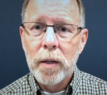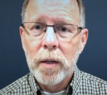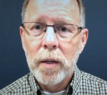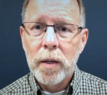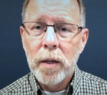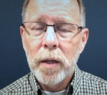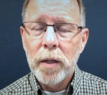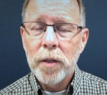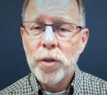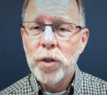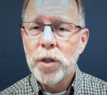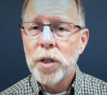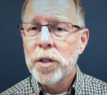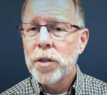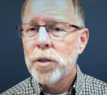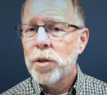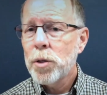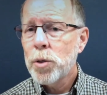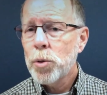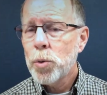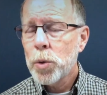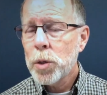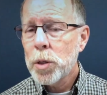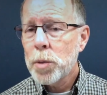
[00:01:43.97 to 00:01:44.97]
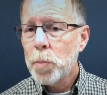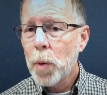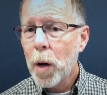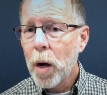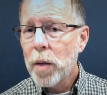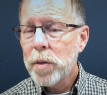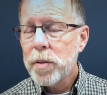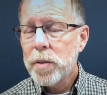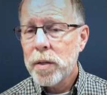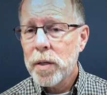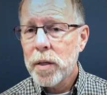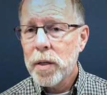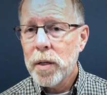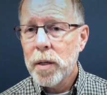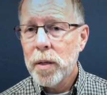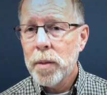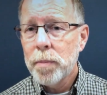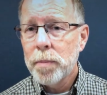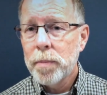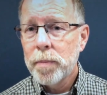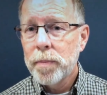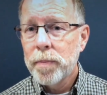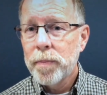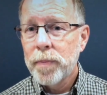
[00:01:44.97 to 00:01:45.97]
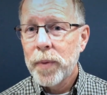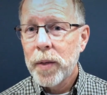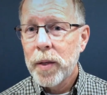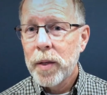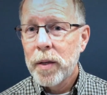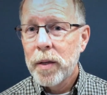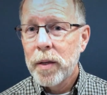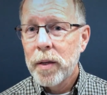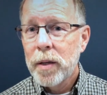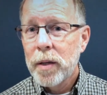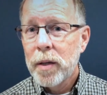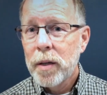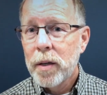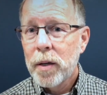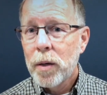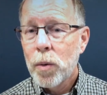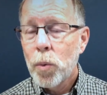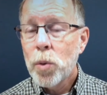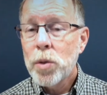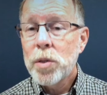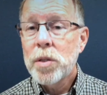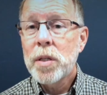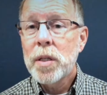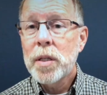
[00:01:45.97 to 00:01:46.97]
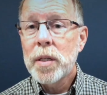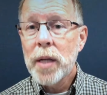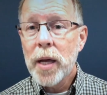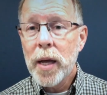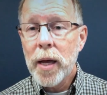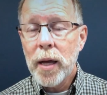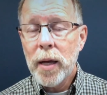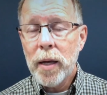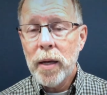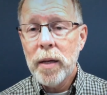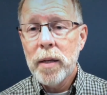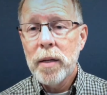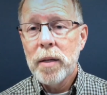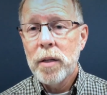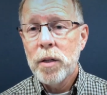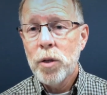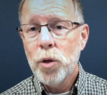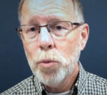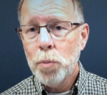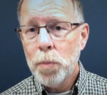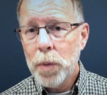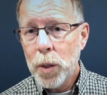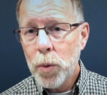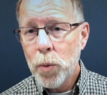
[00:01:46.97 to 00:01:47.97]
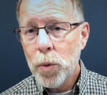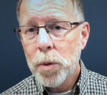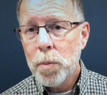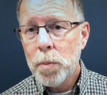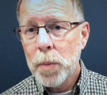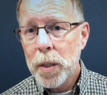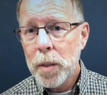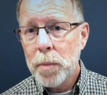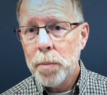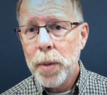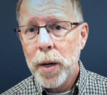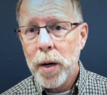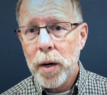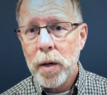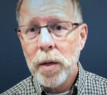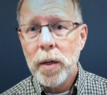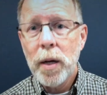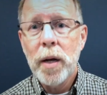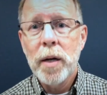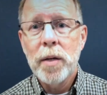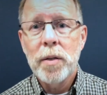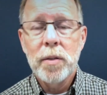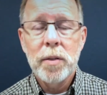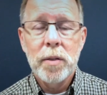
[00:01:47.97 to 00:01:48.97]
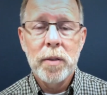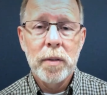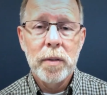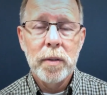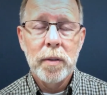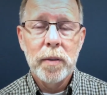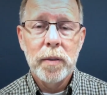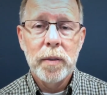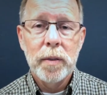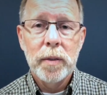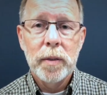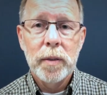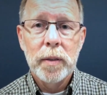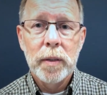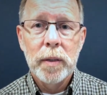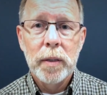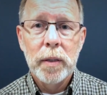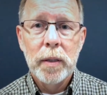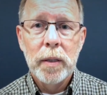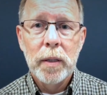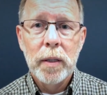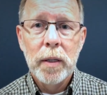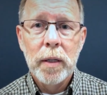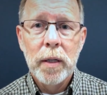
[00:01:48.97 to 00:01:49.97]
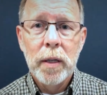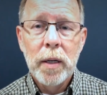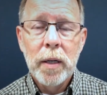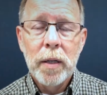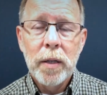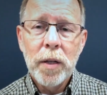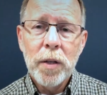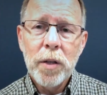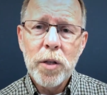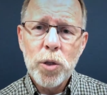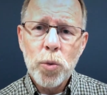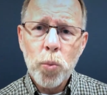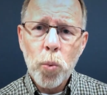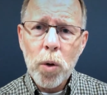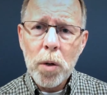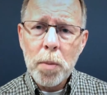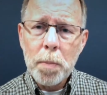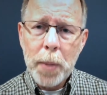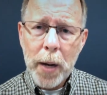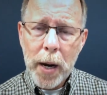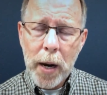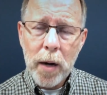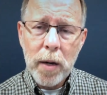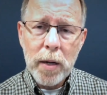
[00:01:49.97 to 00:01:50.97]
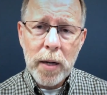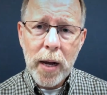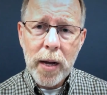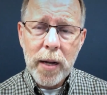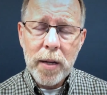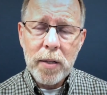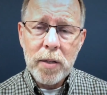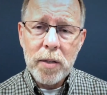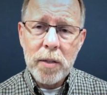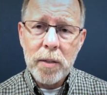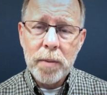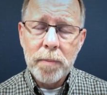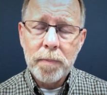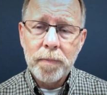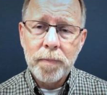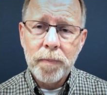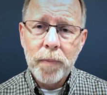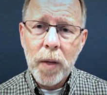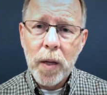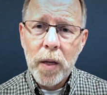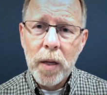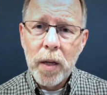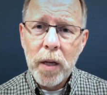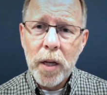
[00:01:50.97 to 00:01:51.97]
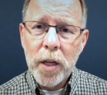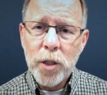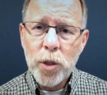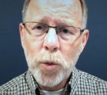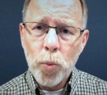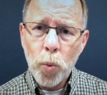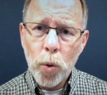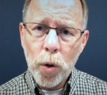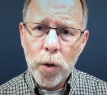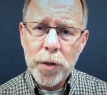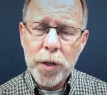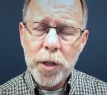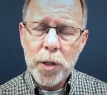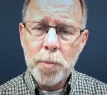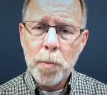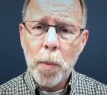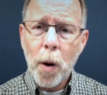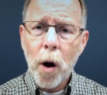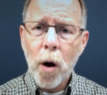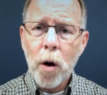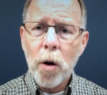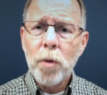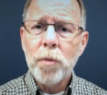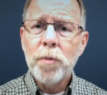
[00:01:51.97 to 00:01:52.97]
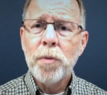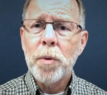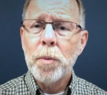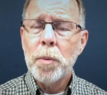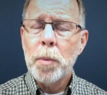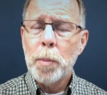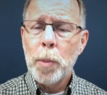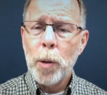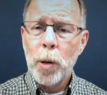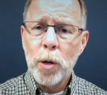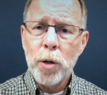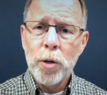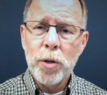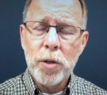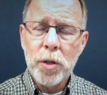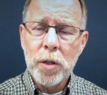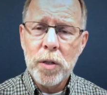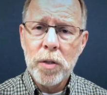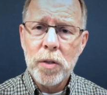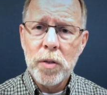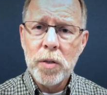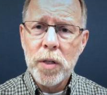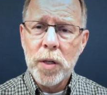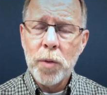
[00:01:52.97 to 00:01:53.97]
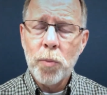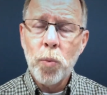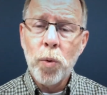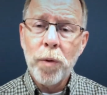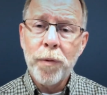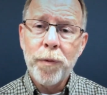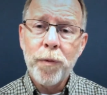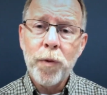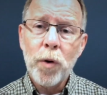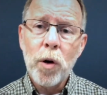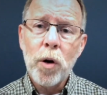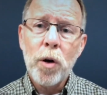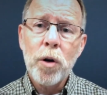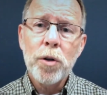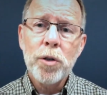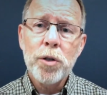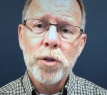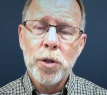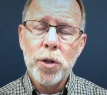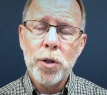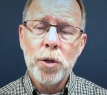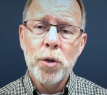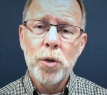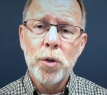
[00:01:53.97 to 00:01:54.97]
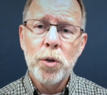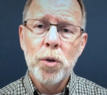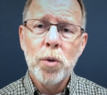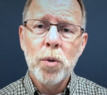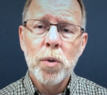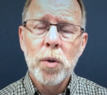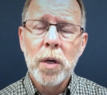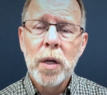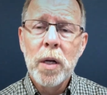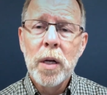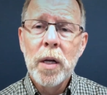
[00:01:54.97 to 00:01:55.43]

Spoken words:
And Jesus' response to him was, today you'll be with me in paradise. Now this word paradise is a word that's borrowed from the Persians. It refers to